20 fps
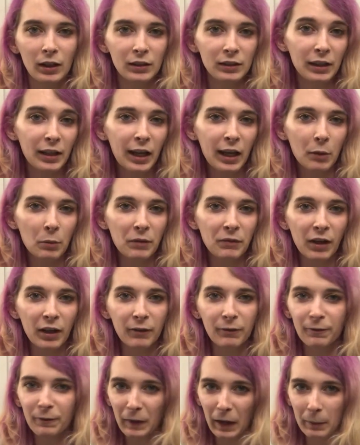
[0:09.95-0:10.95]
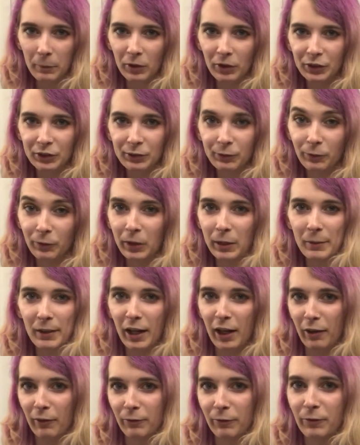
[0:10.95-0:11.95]
Today we've got a fabulous Flamin'
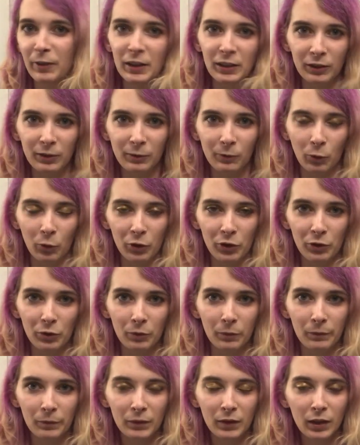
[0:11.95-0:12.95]
Hot feast for you.